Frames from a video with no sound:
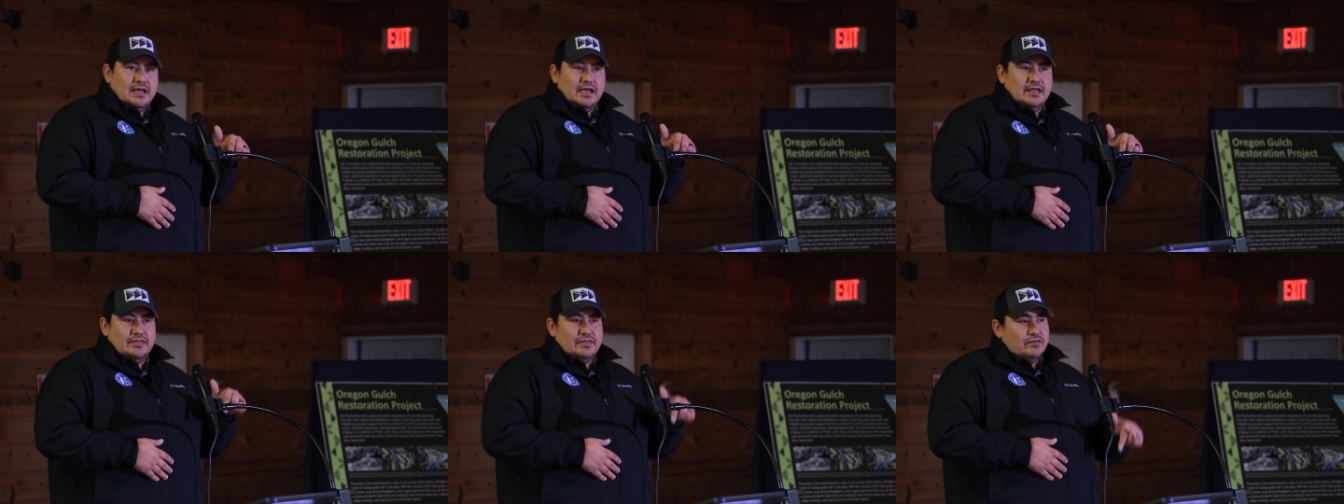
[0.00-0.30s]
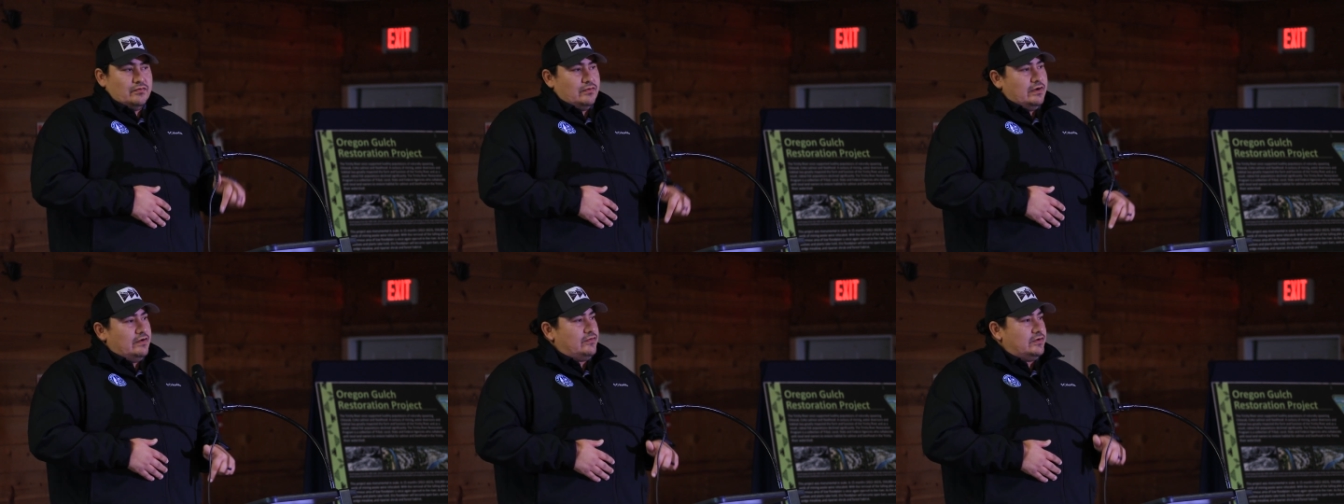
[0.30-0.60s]
in
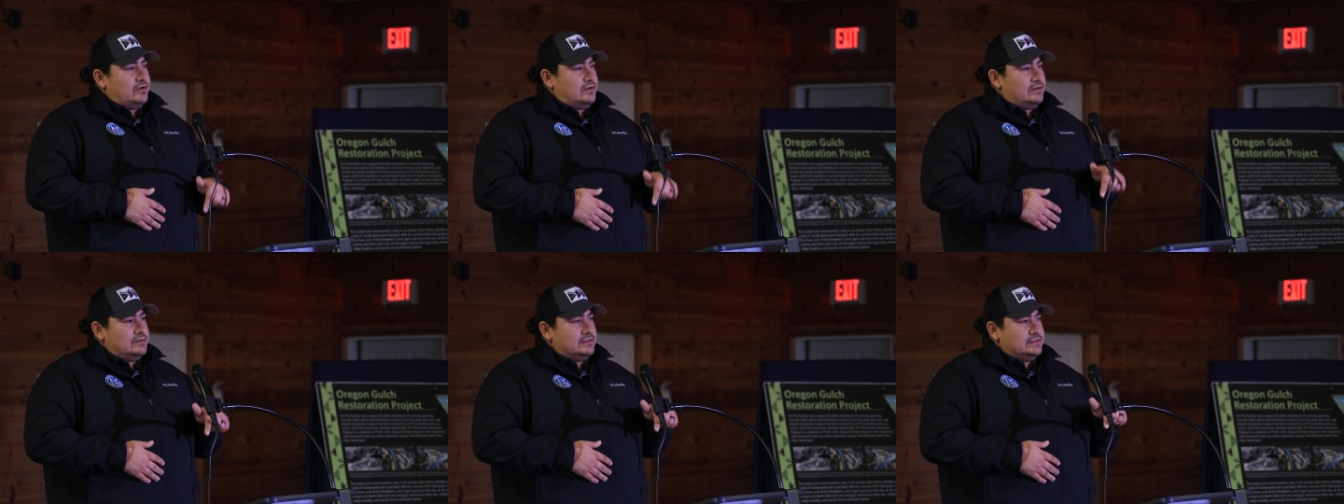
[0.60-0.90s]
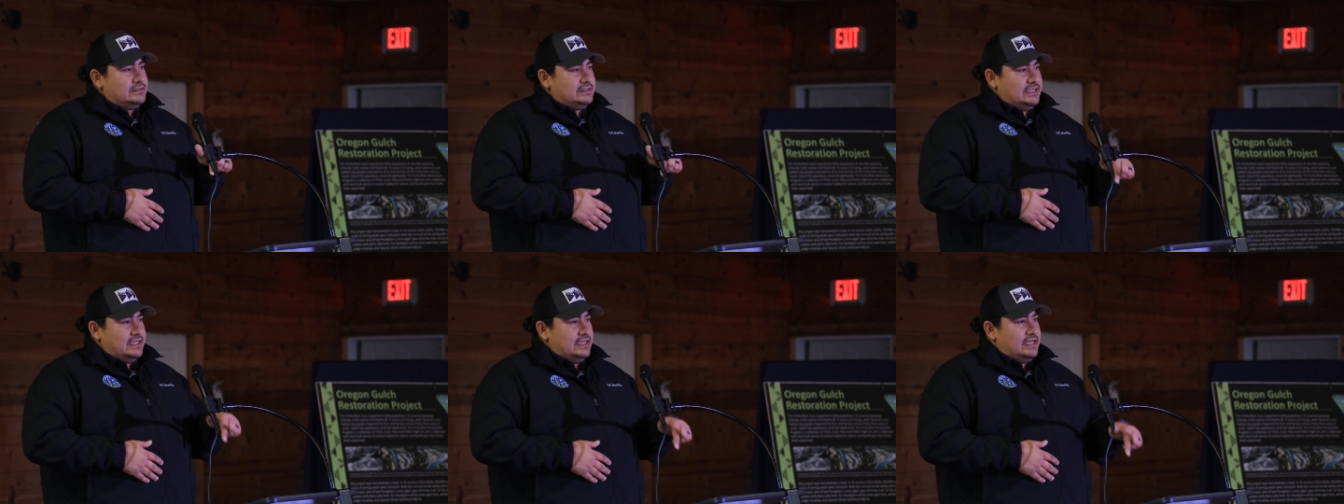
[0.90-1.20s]
the
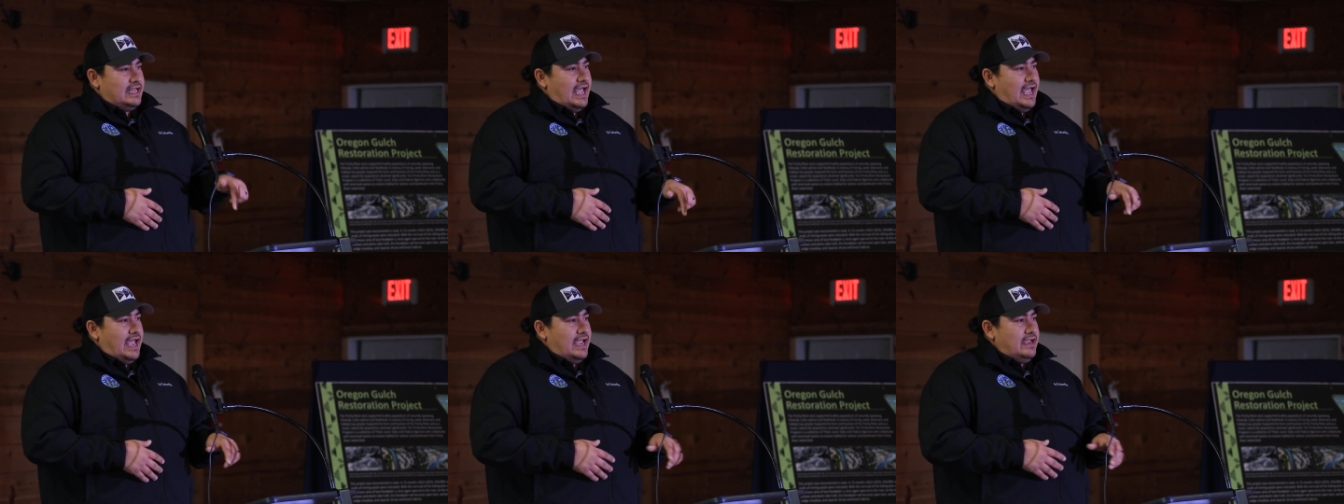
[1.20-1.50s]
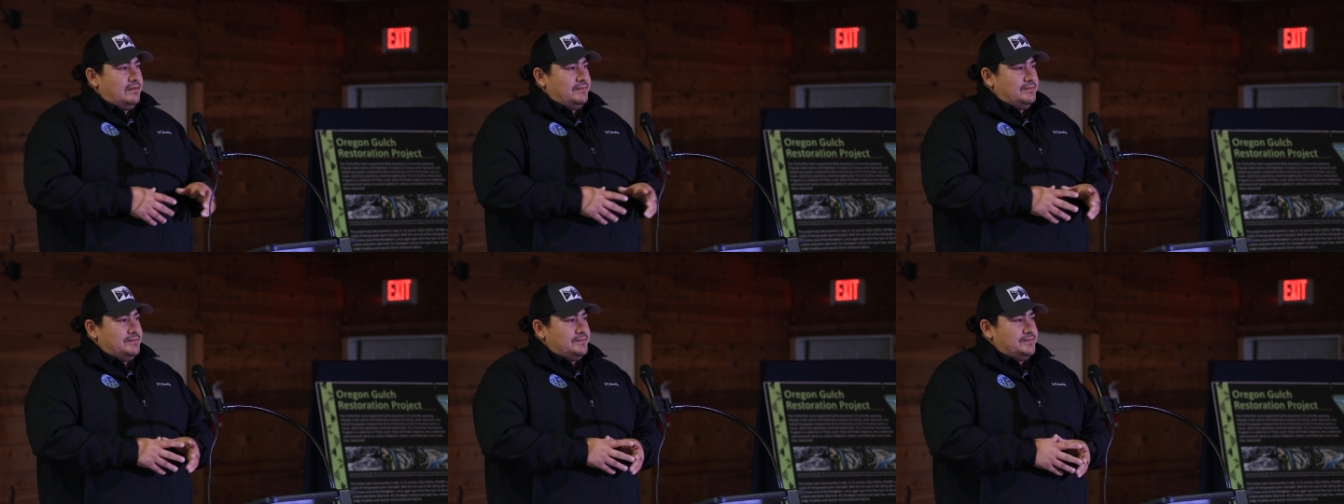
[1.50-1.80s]
river
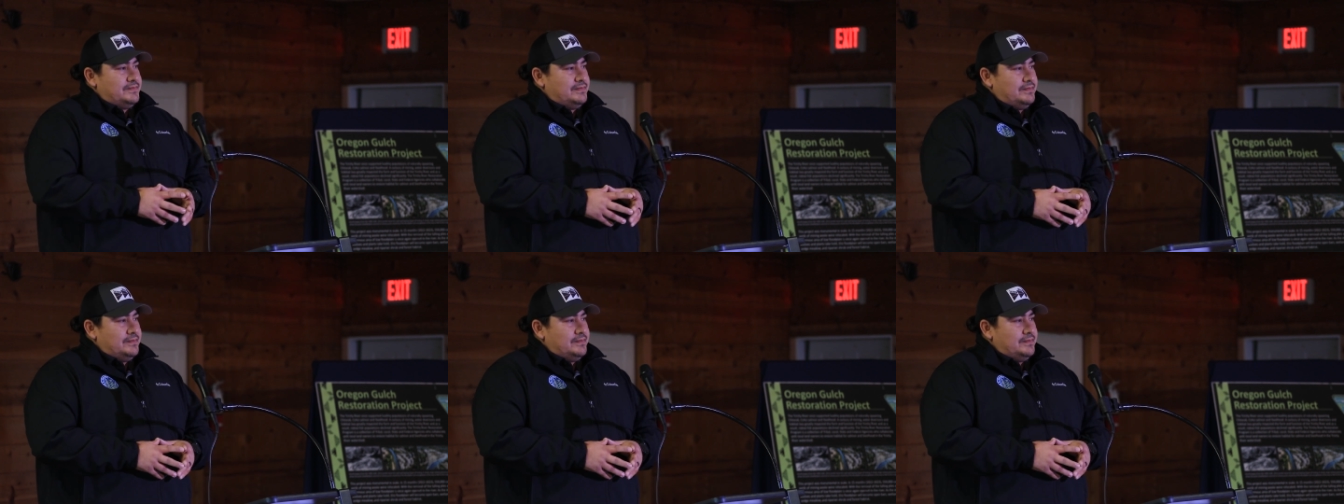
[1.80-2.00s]
today.